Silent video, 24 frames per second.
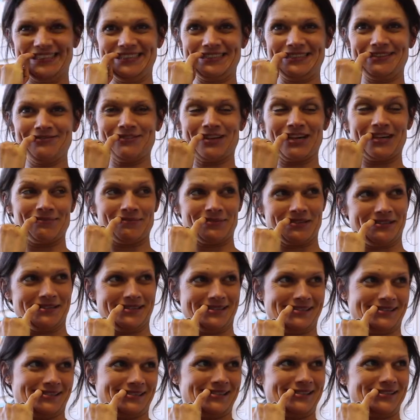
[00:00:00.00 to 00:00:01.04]
It's a wrap.
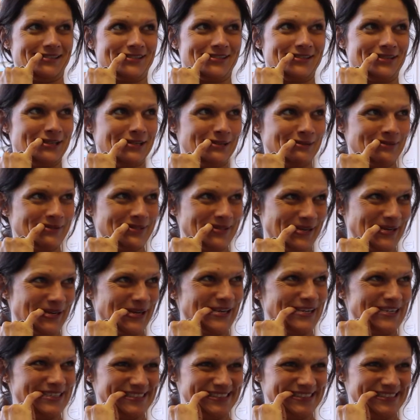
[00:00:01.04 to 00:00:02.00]
Let's go home.